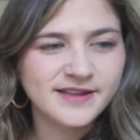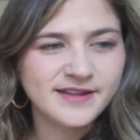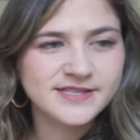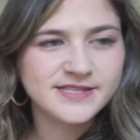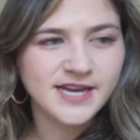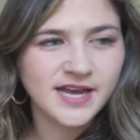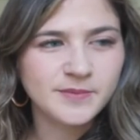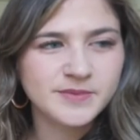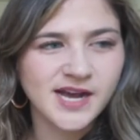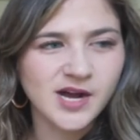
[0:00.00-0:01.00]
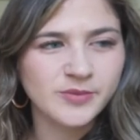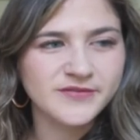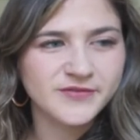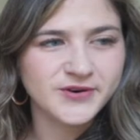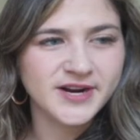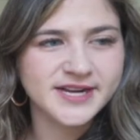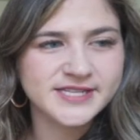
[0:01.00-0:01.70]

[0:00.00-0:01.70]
It's typed out before I